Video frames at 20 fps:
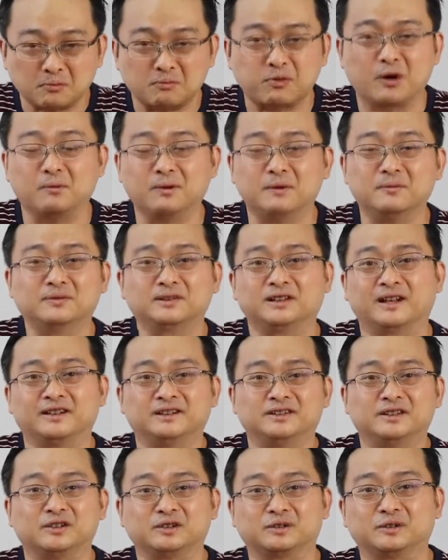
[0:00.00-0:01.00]
problems
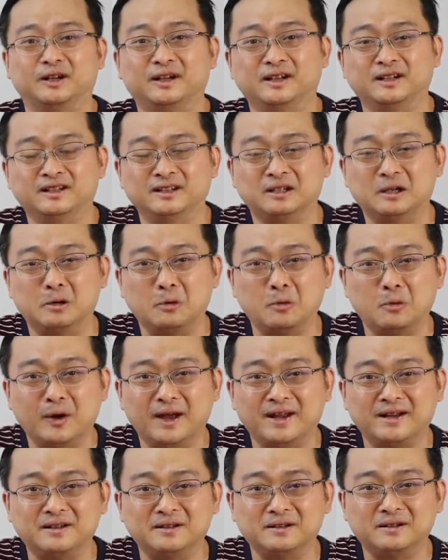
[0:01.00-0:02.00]
like this, right?
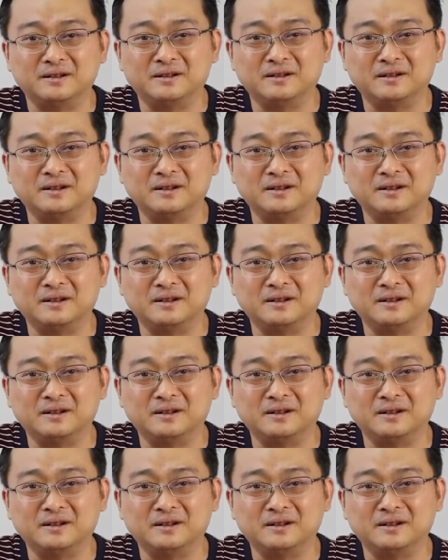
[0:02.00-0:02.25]
When